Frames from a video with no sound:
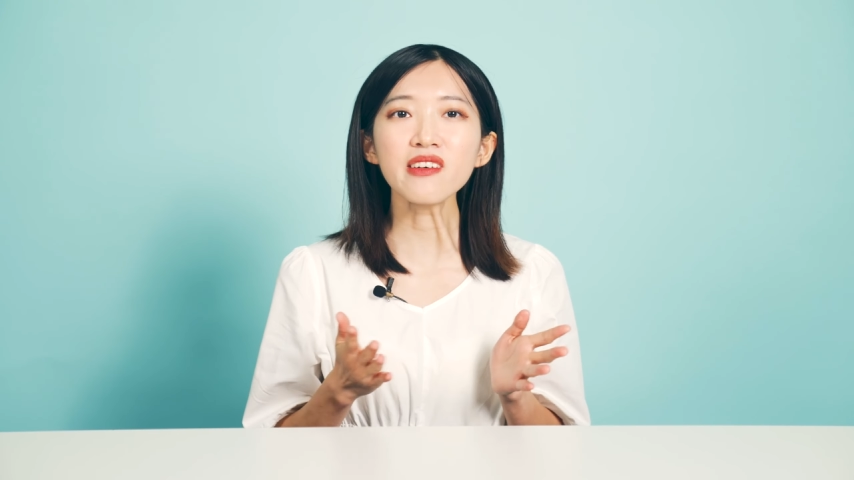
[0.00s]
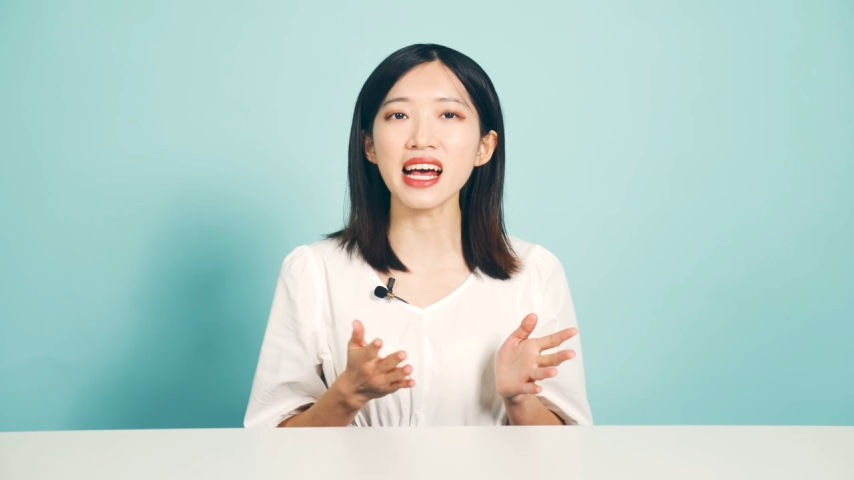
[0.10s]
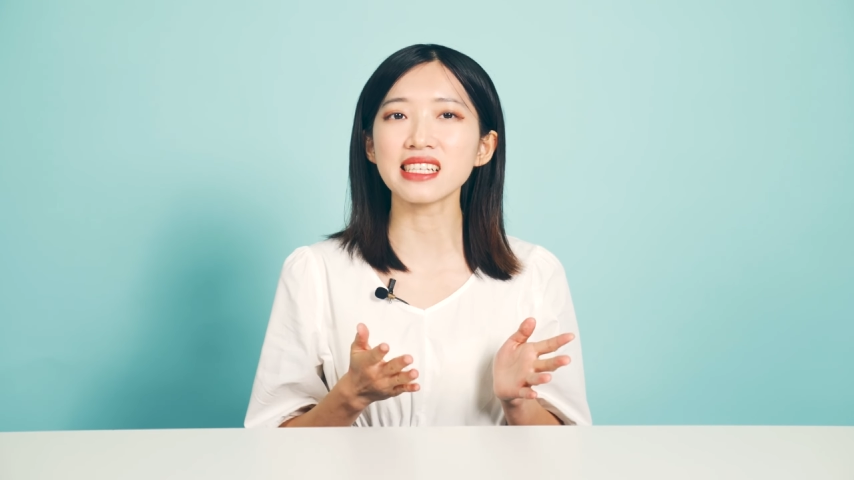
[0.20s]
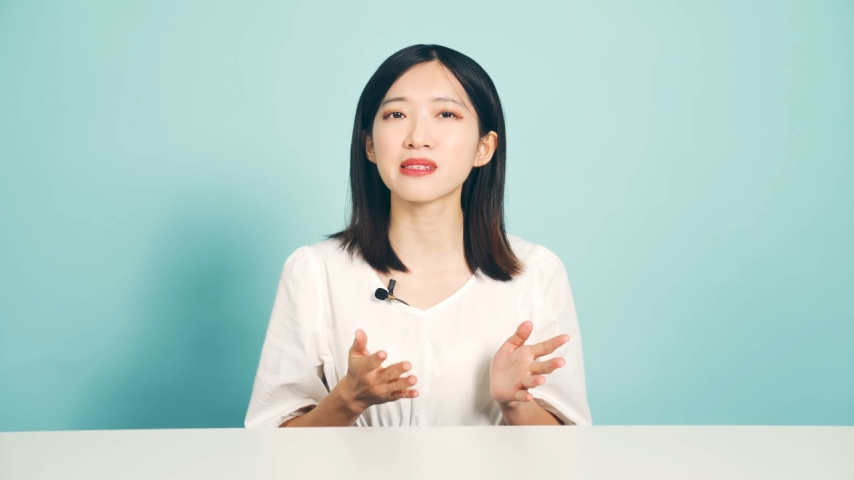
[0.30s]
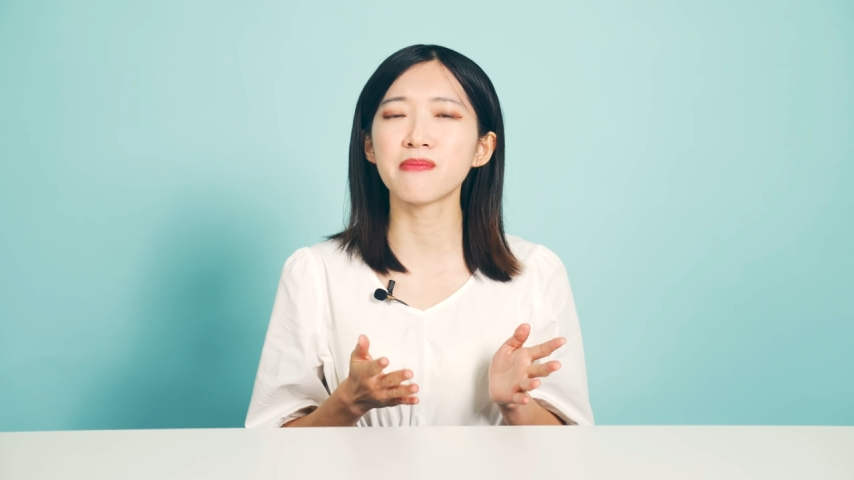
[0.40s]

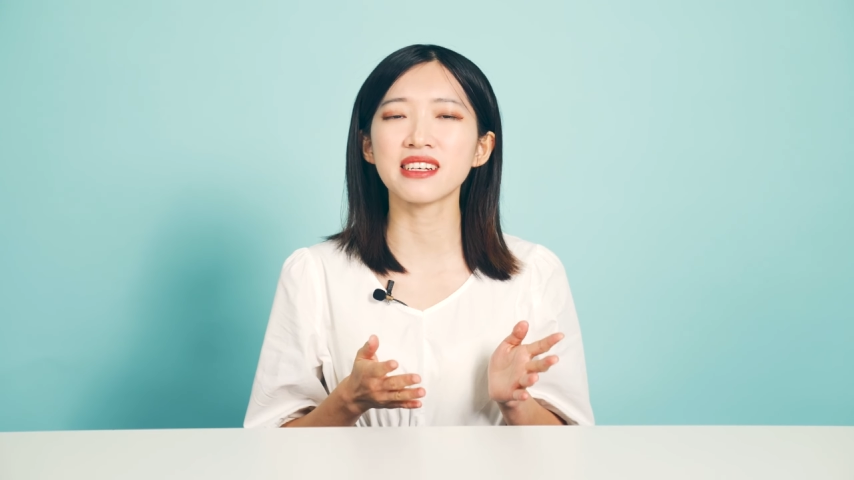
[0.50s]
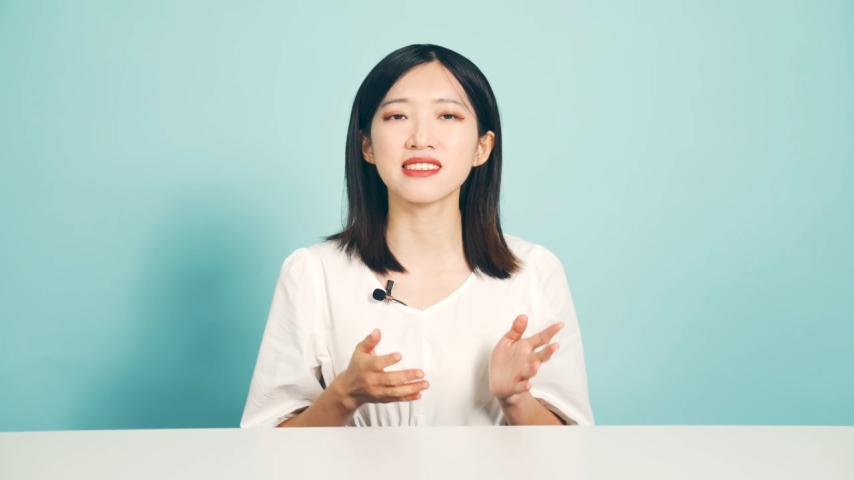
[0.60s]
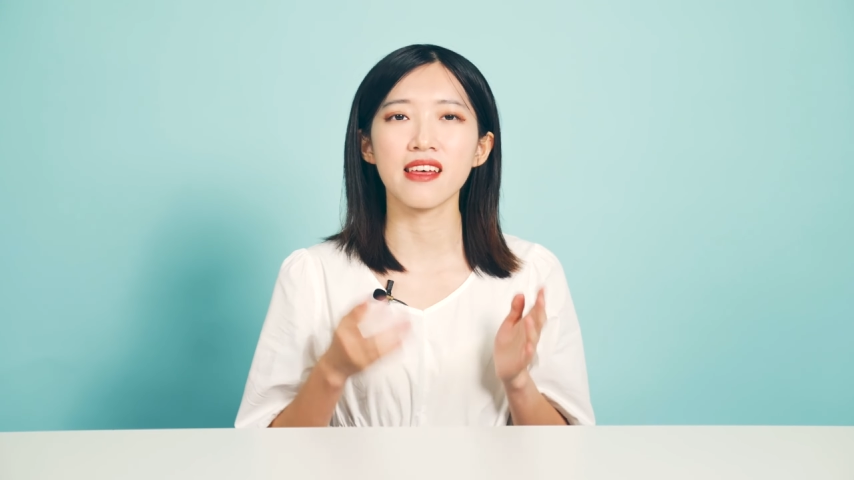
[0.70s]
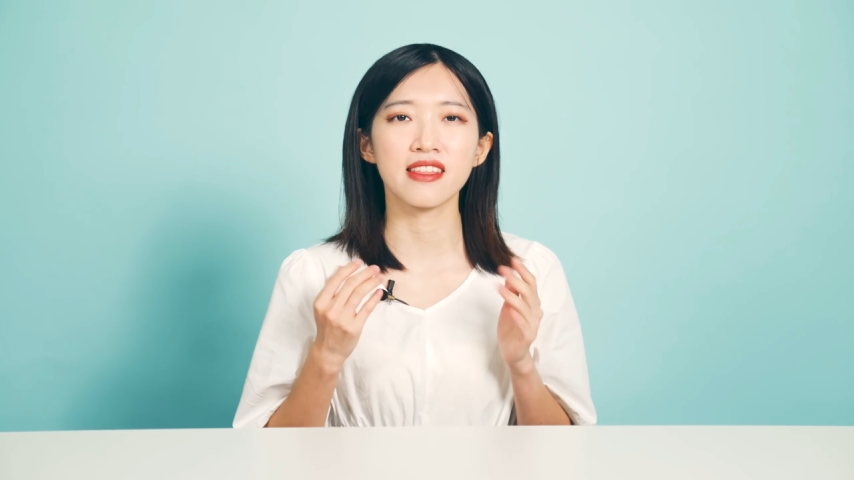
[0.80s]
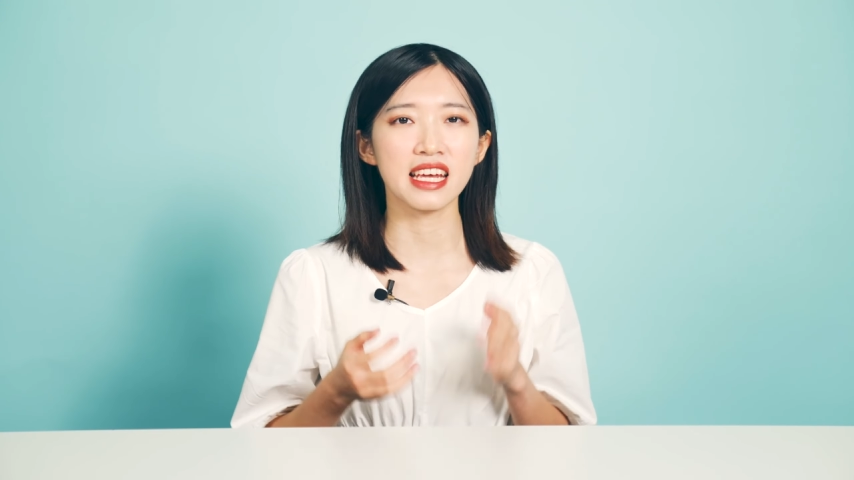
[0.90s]
customers
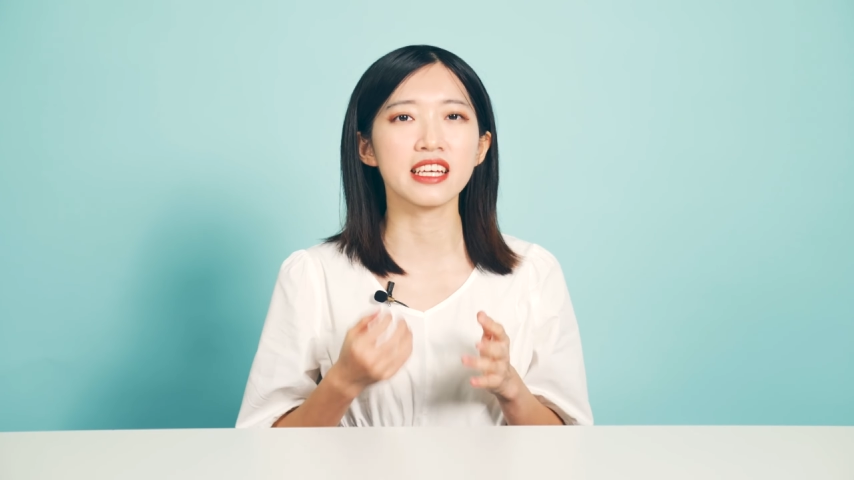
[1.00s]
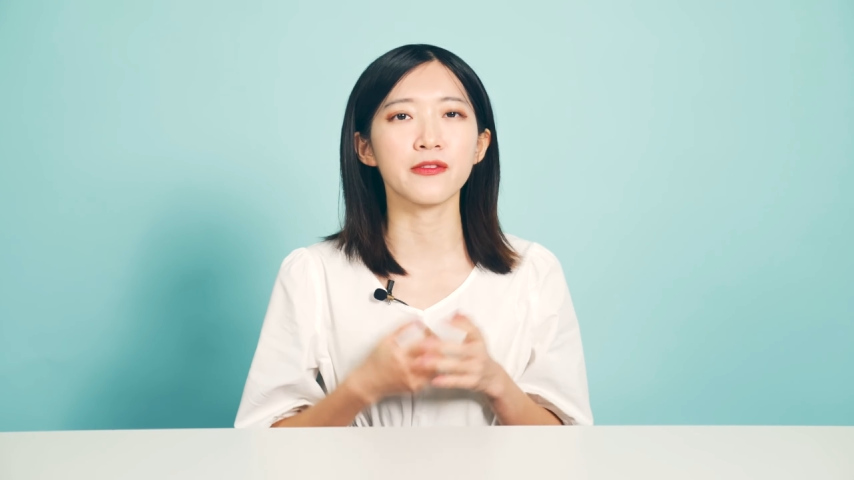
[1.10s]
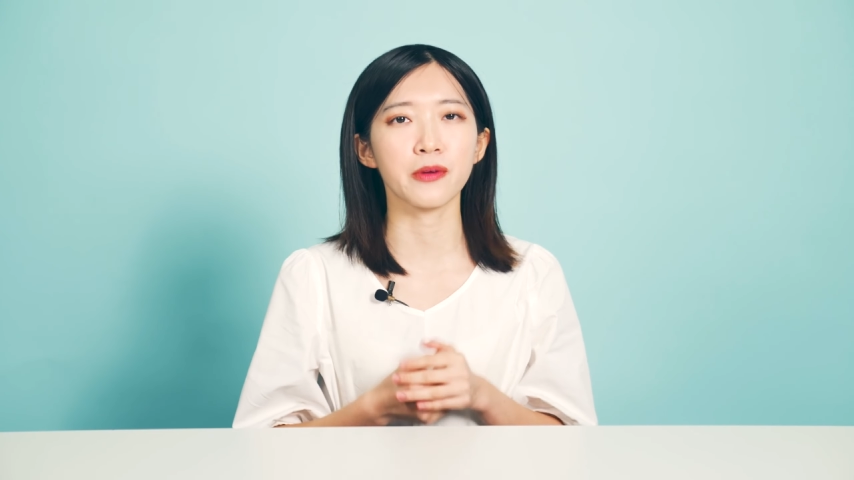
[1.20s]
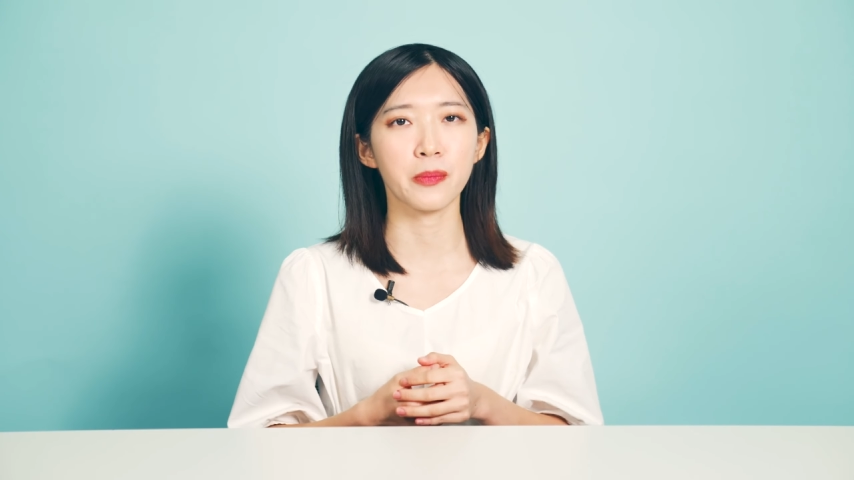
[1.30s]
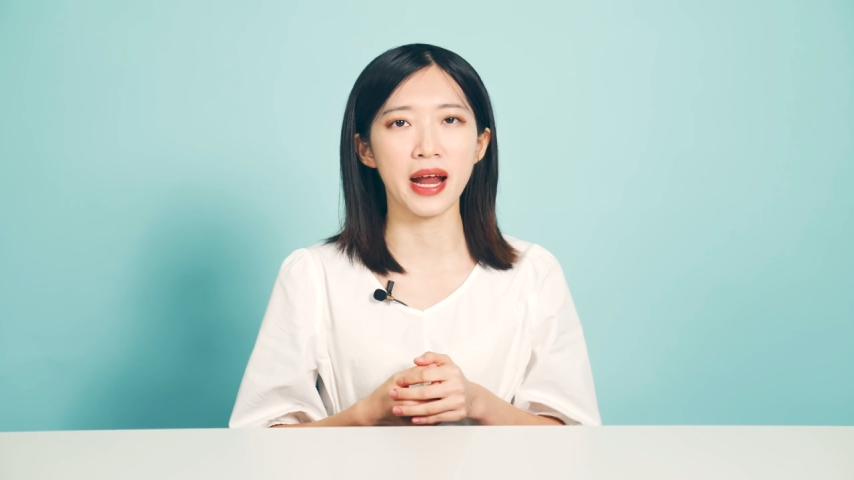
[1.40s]
think
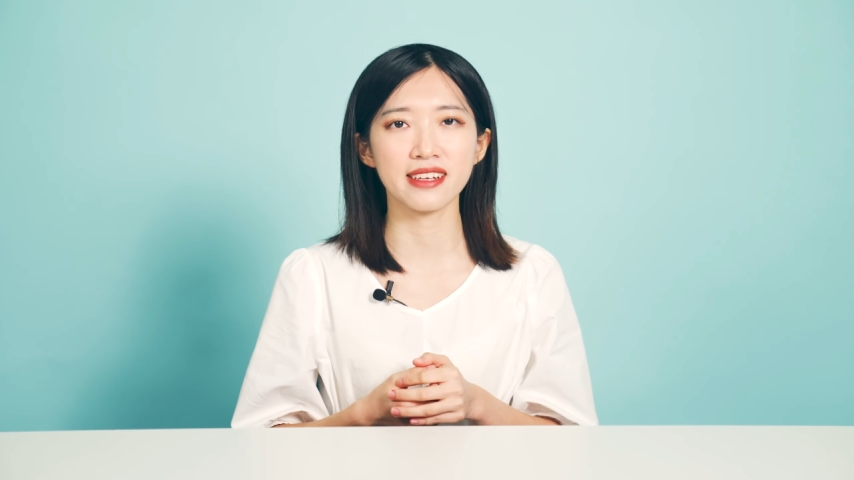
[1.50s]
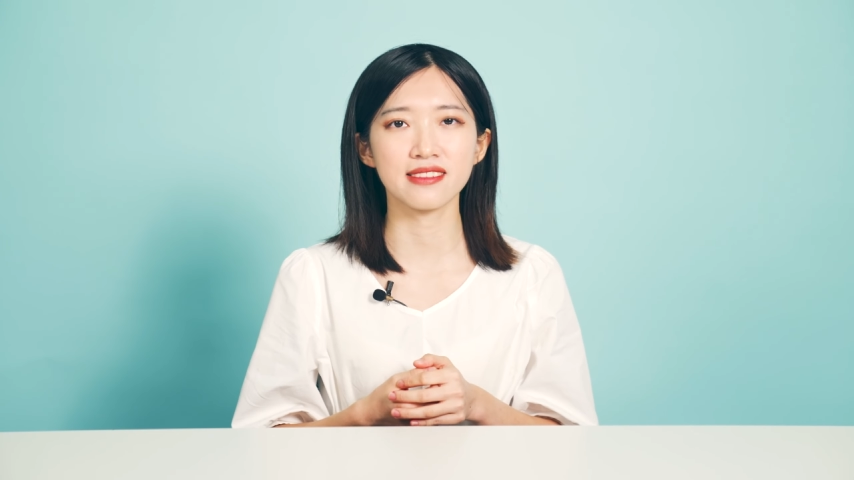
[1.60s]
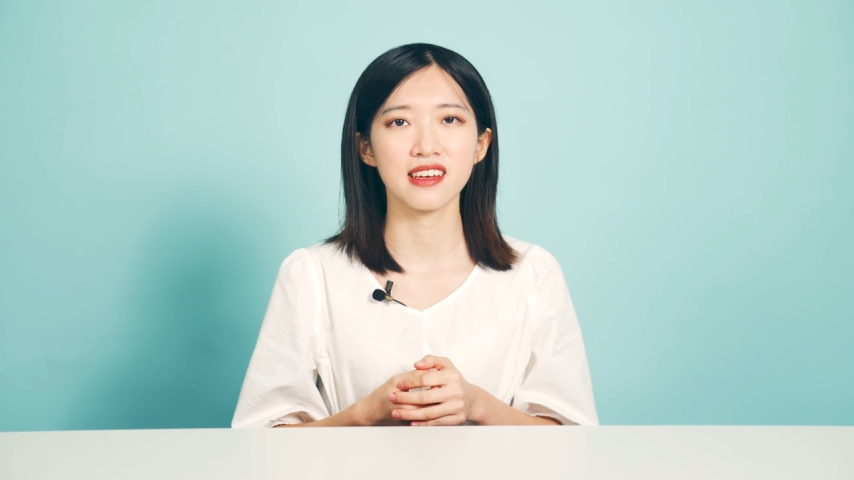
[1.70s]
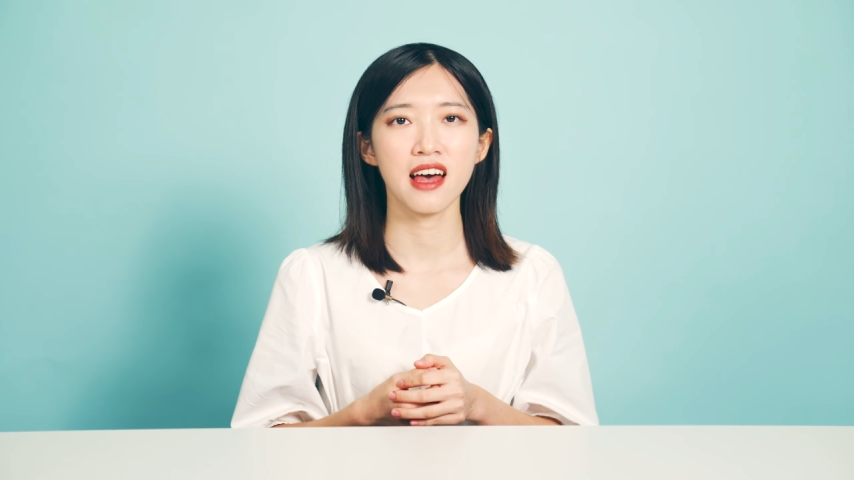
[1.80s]
of a brand.